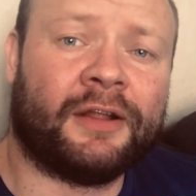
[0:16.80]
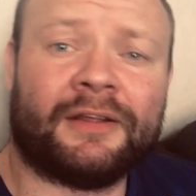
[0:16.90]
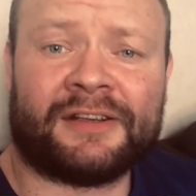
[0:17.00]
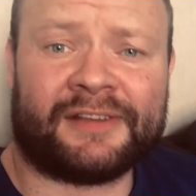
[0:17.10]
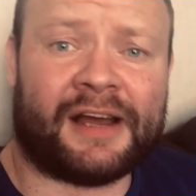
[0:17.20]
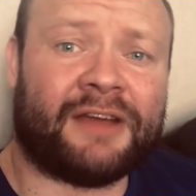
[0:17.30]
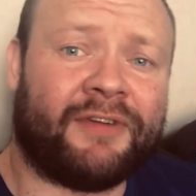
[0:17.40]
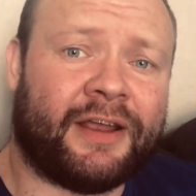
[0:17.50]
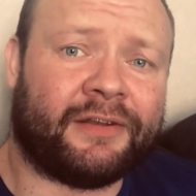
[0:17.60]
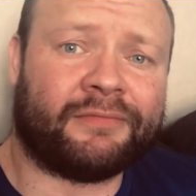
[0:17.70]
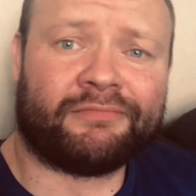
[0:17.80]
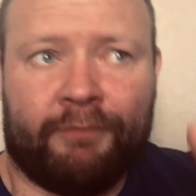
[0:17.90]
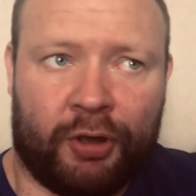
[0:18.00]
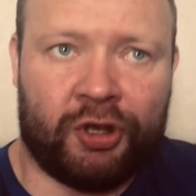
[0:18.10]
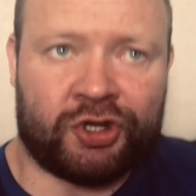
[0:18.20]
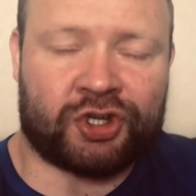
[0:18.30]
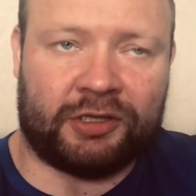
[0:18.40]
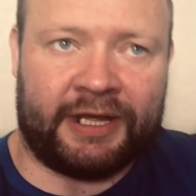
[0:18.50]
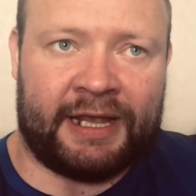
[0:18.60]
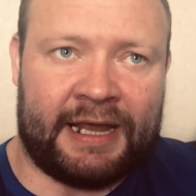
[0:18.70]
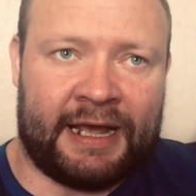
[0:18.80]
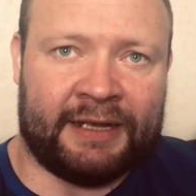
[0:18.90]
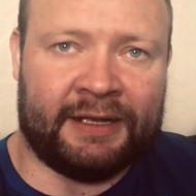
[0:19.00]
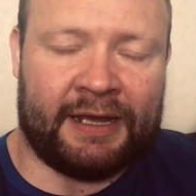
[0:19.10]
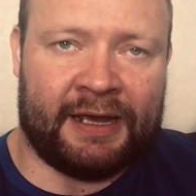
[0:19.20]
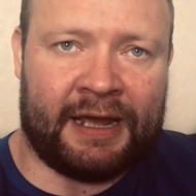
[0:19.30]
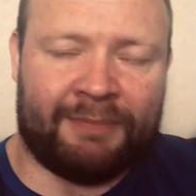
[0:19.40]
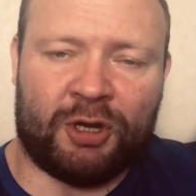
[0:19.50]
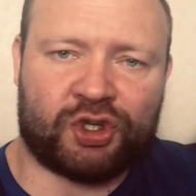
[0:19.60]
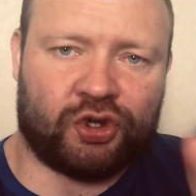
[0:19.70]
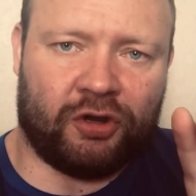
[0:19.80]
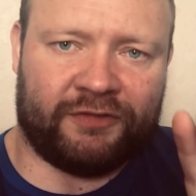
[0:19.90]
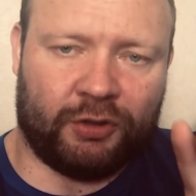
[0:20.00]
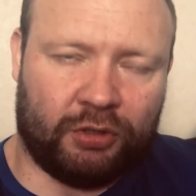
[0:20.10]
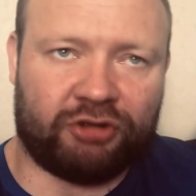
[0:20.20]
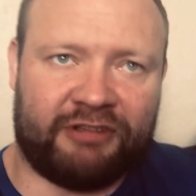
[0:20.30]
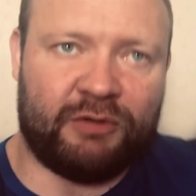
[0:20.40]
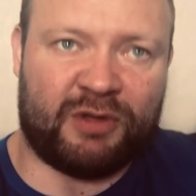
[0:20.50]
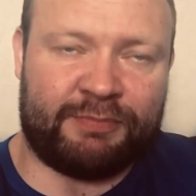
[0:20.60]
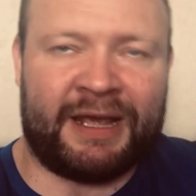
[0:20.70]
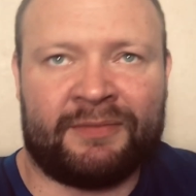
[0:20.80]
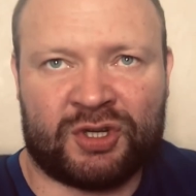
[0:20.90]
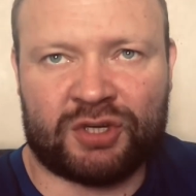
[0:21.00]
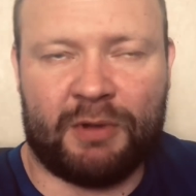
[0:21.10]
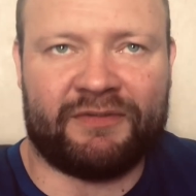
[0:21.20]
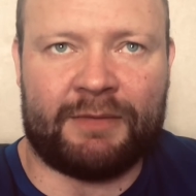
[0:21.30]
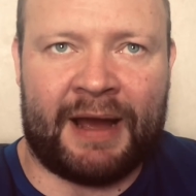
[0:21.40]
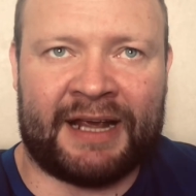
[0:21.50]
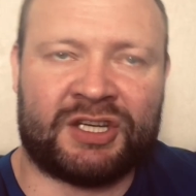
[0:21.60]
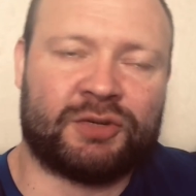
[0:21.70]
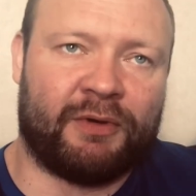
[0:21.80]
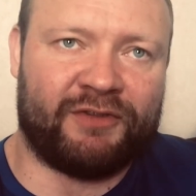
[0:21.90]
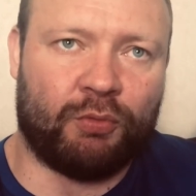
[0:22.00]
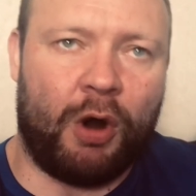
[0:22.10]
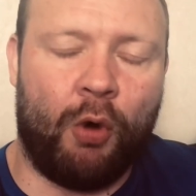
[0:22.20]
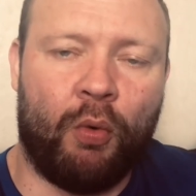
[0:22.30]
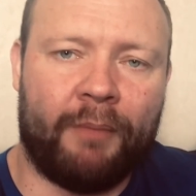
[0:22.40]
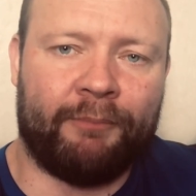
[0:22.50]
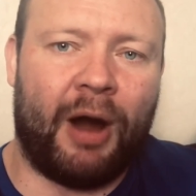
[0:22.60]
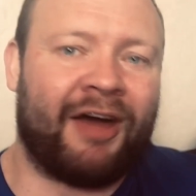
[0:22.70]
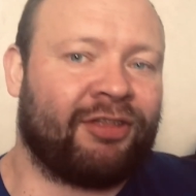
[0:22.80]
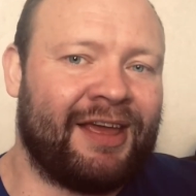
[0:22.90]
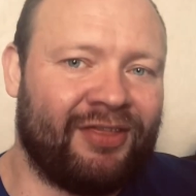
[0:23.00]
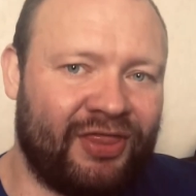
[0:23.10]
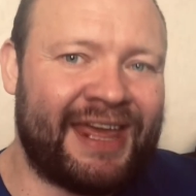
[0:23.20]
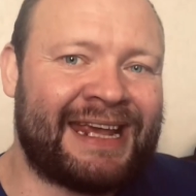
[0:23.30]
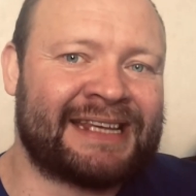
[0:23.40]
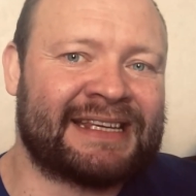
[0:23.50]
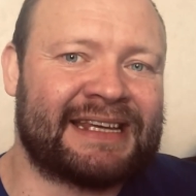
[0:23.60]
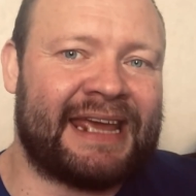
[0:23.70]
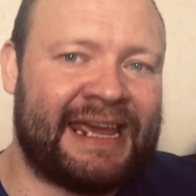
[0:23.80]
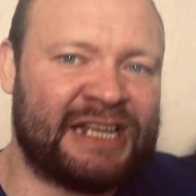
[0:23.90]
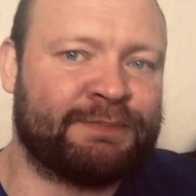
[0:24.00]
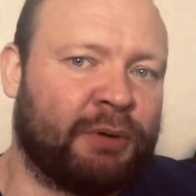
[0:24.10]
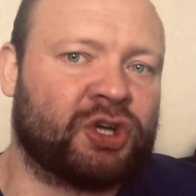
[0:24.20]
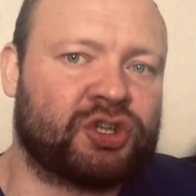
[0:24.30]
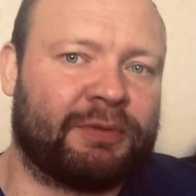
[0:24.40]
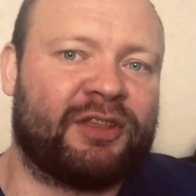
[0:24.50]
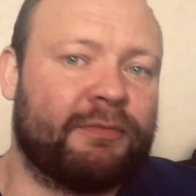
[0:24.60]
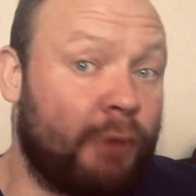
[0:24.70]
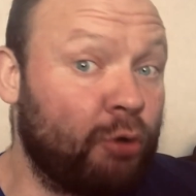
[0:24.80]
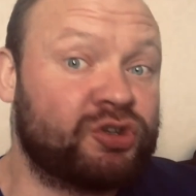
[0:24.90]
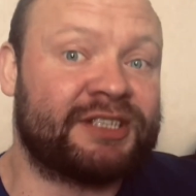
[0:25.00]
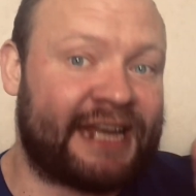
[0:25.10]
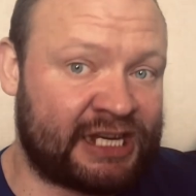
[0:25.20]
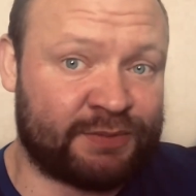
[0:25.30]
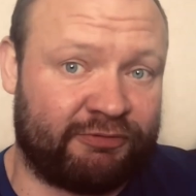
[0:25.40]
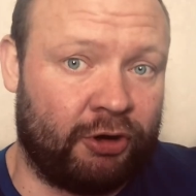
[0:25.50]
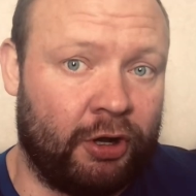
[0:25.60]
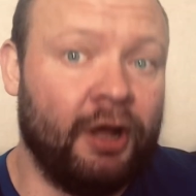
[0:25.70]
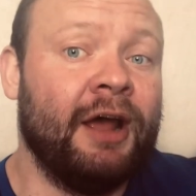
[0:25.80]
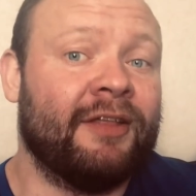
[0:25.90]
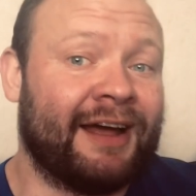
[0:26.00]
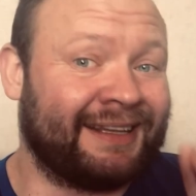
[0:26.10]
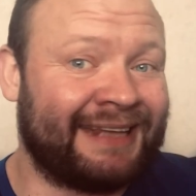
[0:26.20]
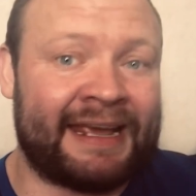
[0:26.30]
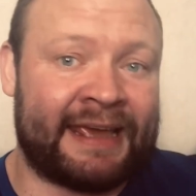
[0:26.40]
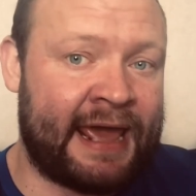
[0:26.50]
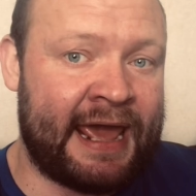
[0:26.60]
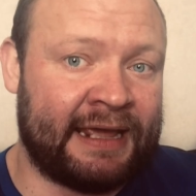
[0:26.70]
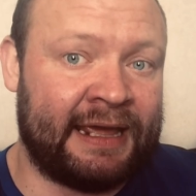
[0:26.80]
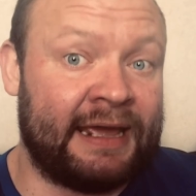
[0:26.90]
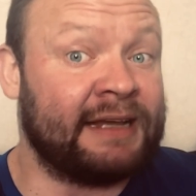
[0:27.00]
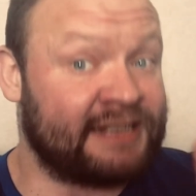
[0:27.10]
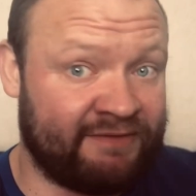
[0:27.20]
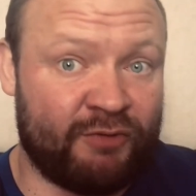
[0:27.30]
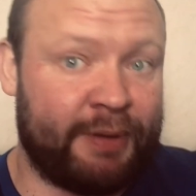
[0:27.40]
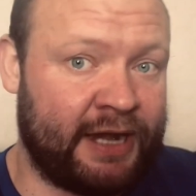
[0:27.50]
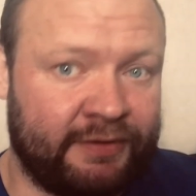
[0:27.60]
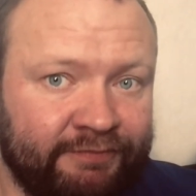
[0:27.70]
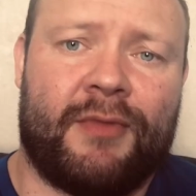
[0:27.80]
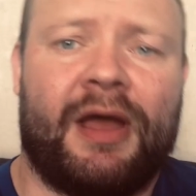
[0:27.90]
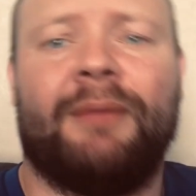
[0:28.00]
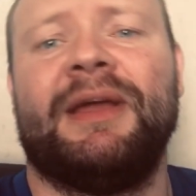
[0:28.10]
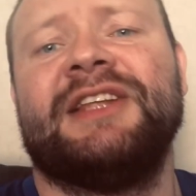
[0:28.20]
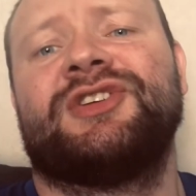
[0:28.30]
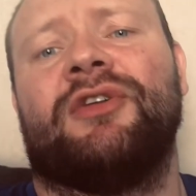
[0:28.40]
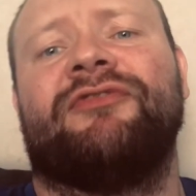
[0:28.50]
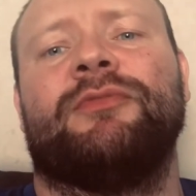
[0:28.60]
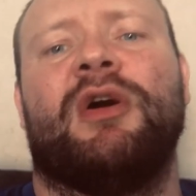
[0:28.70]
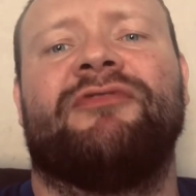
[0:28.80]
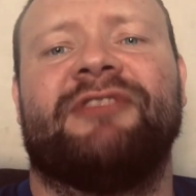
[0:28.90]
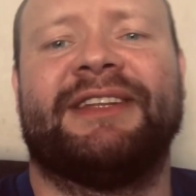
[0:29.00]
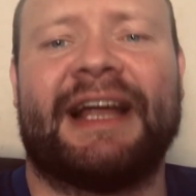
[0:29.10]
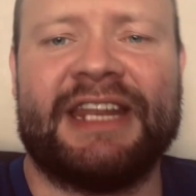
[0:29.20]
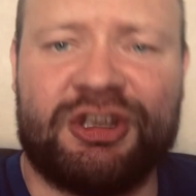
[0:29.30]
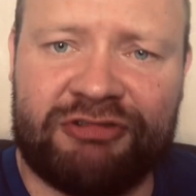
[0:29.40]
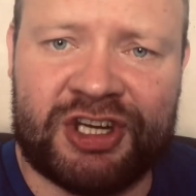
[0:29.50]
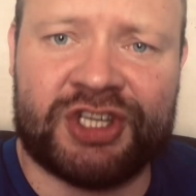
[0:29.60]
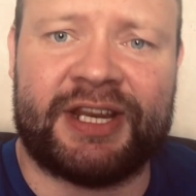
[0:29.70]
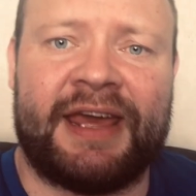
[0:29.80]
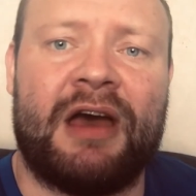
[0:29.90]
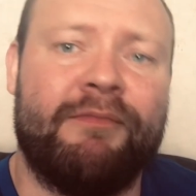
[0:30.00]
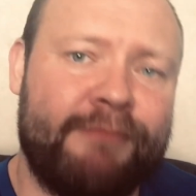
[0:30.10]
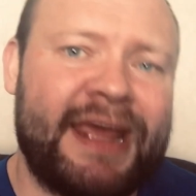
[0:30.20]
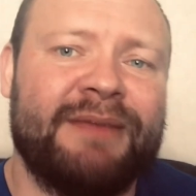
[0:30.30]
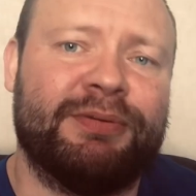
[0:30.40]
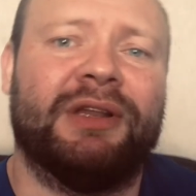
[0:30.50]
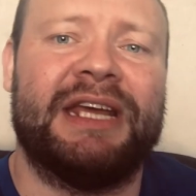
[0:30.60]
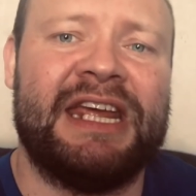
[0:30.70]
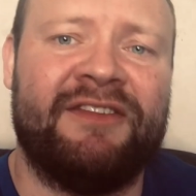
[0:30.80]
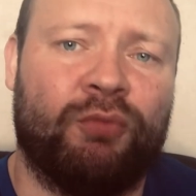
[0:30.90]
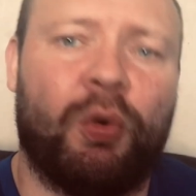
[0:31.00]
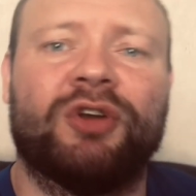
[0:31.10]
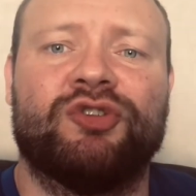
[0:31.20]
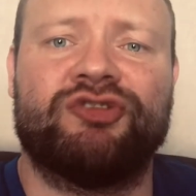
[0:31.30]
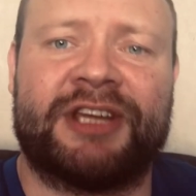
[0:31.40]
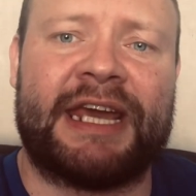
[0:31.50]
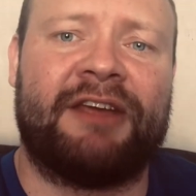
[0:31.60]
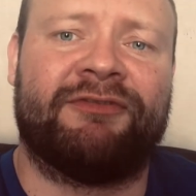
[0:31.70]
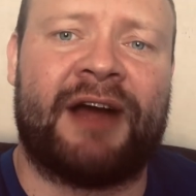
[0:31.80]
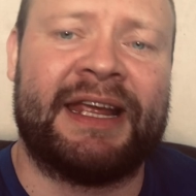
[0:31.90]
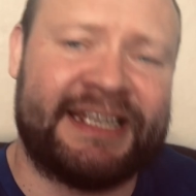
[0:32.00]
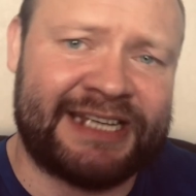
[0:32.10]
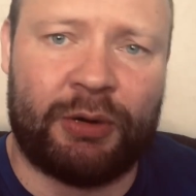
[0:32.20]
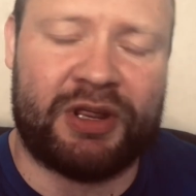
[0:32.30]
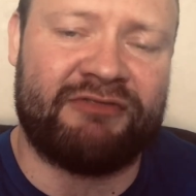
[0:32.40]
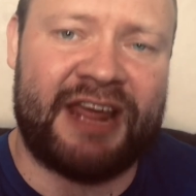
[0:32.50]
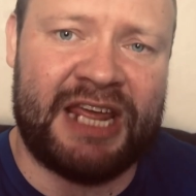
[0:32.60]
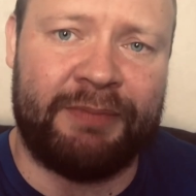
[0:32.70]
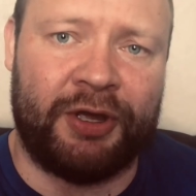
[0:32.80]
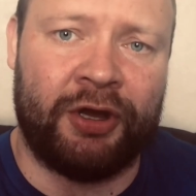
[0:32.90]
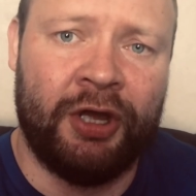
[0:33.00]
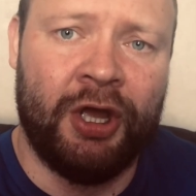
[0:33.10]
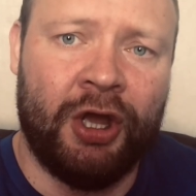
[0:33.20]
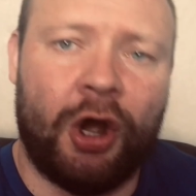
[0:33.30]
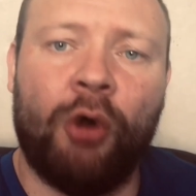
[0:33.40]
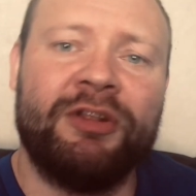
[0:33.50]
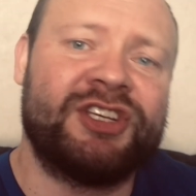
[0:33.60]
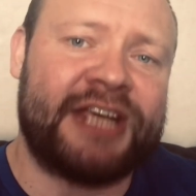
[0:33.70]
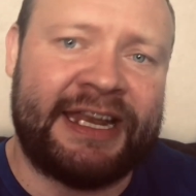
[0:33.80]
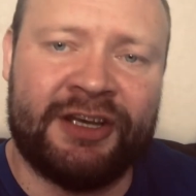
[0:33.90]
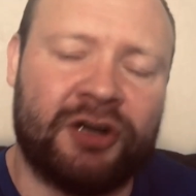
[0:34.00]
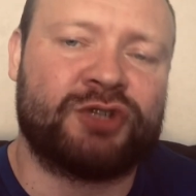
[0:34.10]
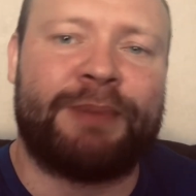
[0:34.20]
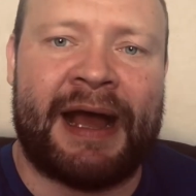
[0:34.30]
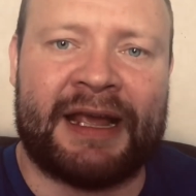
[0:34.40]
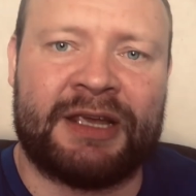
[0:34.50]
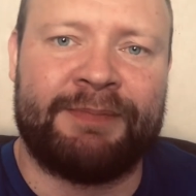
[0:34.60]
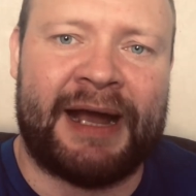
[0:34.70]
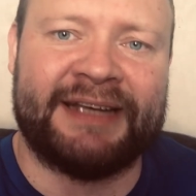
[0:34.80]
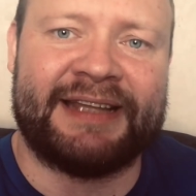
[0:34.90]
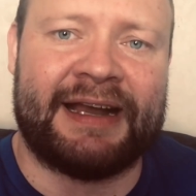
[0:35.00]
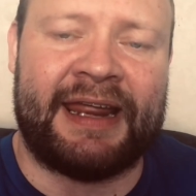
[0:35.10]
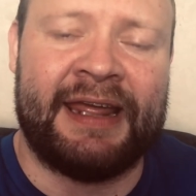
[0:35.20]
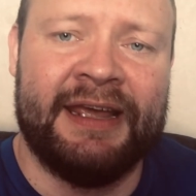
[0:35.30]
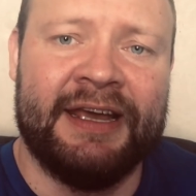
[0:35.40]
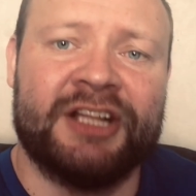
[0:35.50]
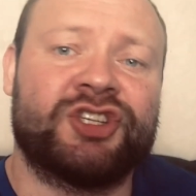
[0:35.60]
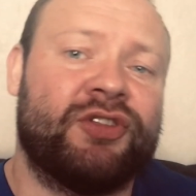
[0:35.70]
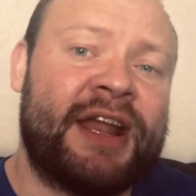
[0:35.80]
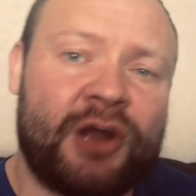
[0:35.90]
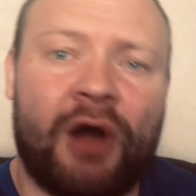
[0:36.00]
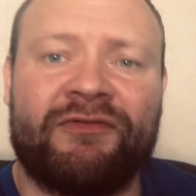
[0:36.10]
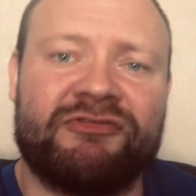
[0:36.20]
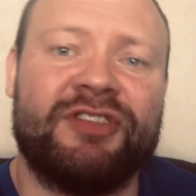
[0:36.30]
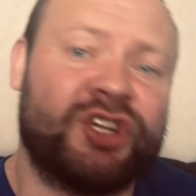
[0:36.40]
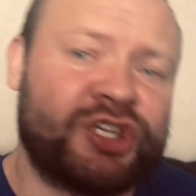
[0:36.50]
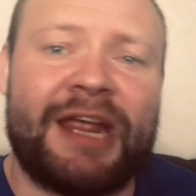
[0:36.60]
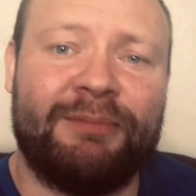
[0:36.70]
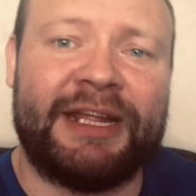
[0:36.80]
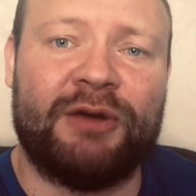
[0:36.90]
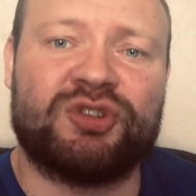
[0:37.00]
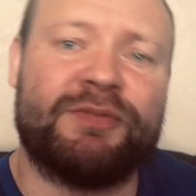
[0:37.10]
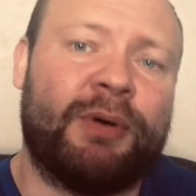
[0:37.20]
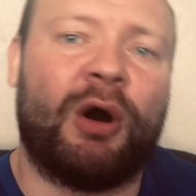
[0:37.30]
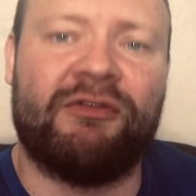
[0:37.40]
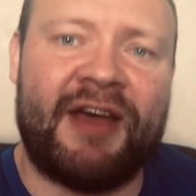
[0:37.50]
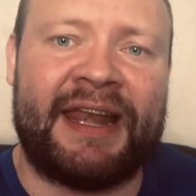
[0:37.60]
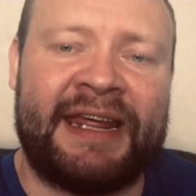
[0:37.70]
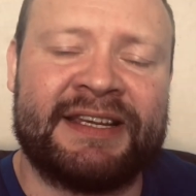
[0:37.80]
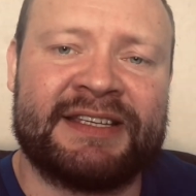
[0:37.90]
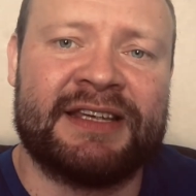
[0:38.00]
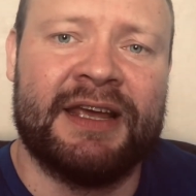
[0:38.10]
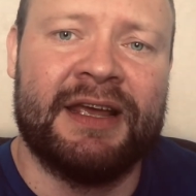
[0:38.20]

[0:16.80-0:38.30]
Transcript: let's dive in. Personally, and I'm not sure if you'll agree with me, some of you might, some of you won't, but I think this is possibly the most desperate that Decca Heggie has ever been. I mean, he's gone from offering Danny Christie a make-believe 100k fight in Saudi Arabia, only to get knocked back by Danny, to then offering the same deal to Paul Venice,